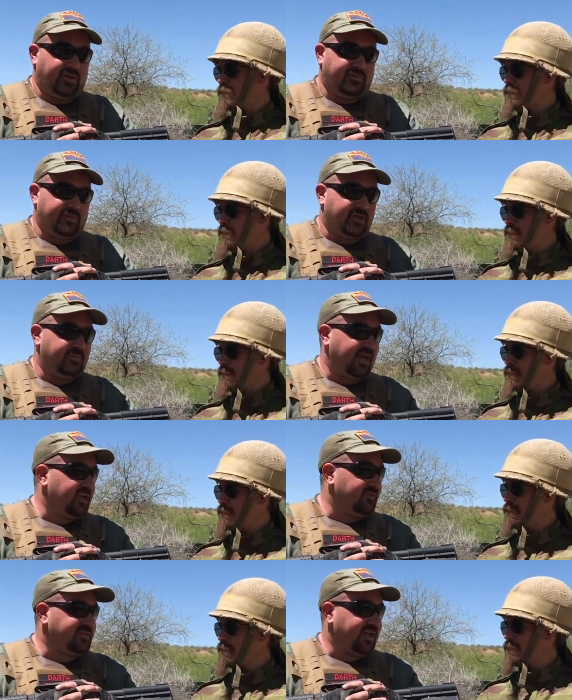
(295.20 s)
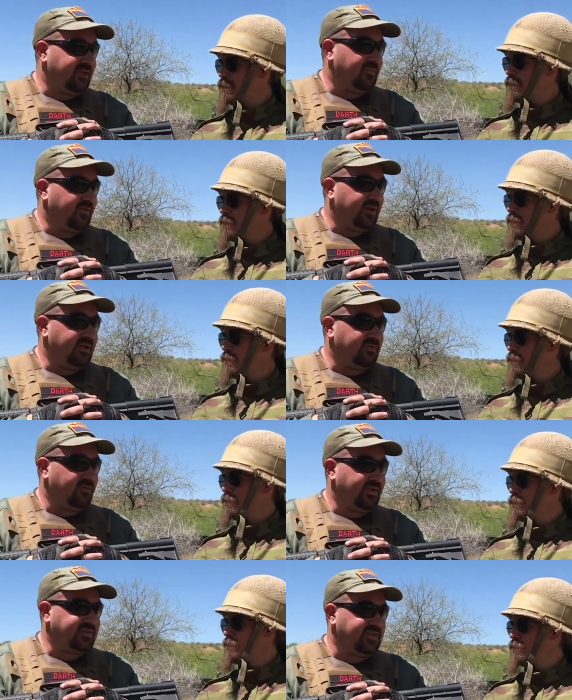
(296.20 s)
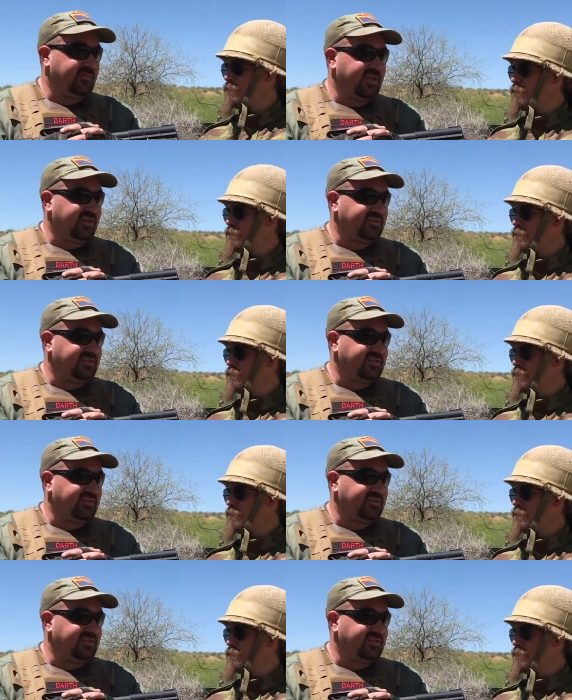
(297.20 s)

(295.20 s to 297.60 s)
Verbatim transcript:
Speaker 1: well from a competitive standpoint, once somebody